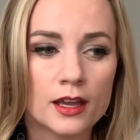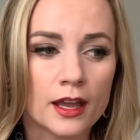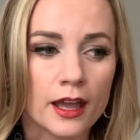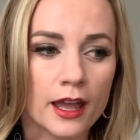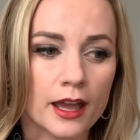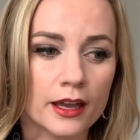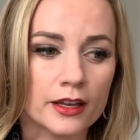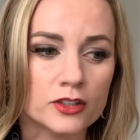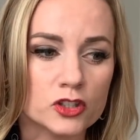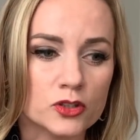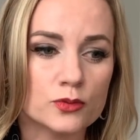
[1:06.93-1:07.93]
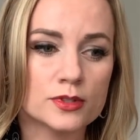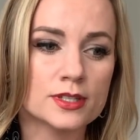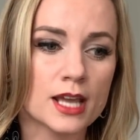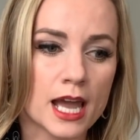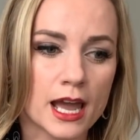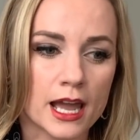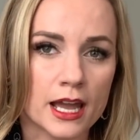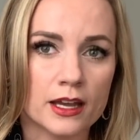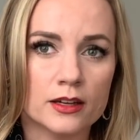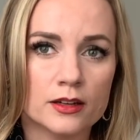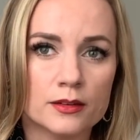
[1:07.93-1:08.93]
And you
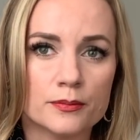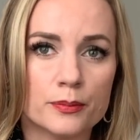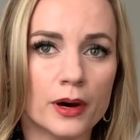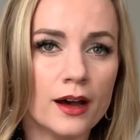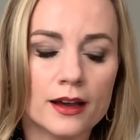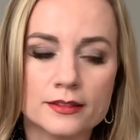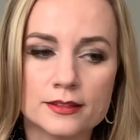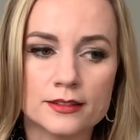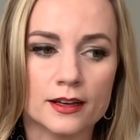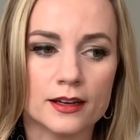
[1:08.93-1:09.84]
say, boss,